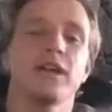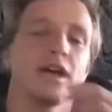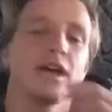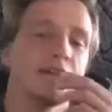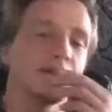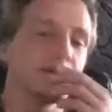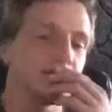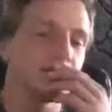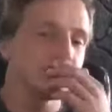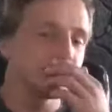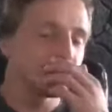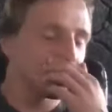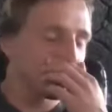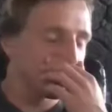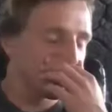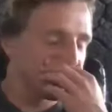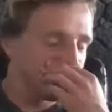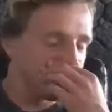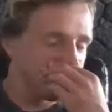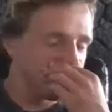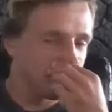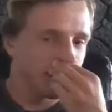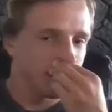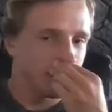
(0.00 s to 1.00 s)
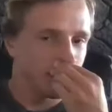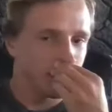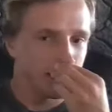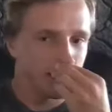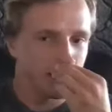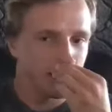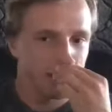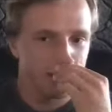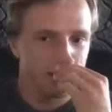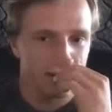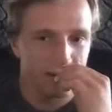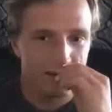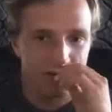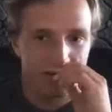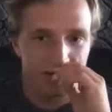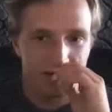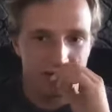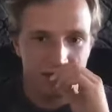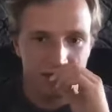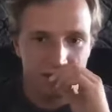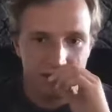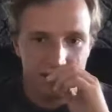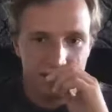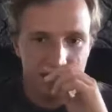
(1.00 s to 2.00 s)
at in Utah?
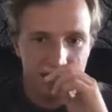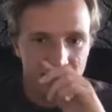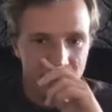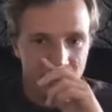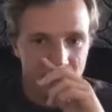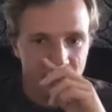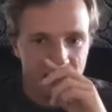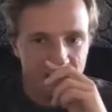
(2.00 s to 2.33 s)
So I played a